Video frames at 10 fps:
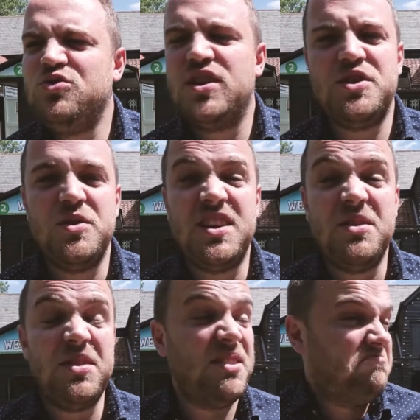try and do a
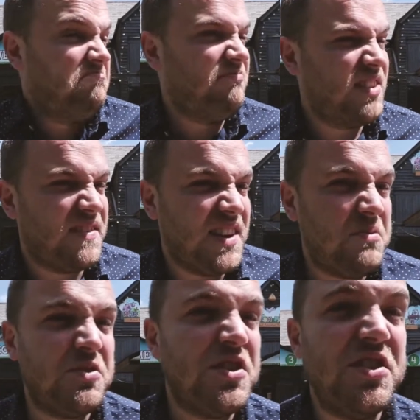deal with them. If they
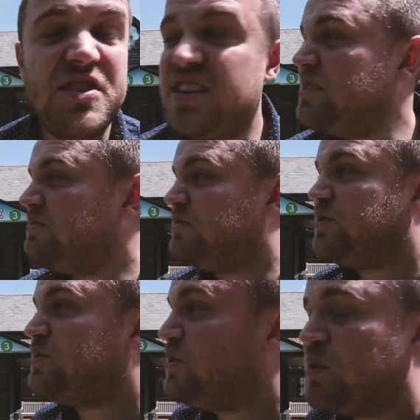don't want to do the deal, we
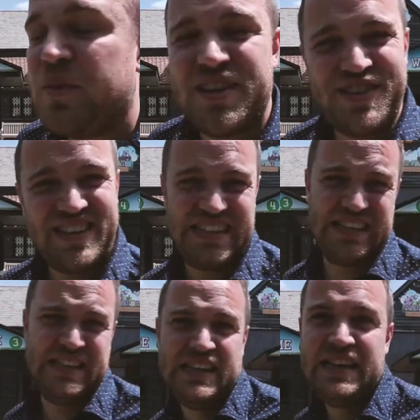just walk away,
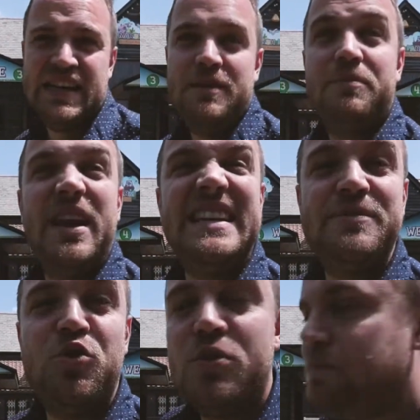Chudders. Plenty
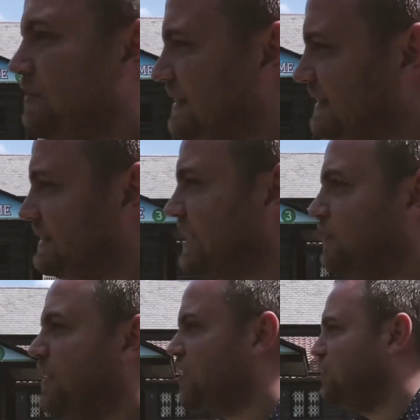more buses
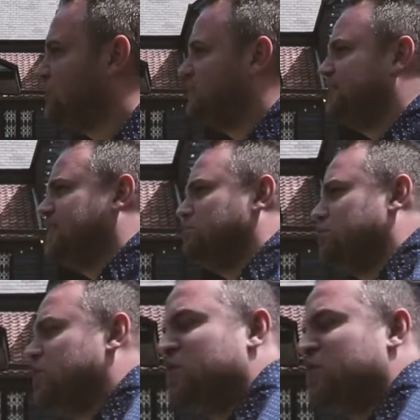coming along. What do I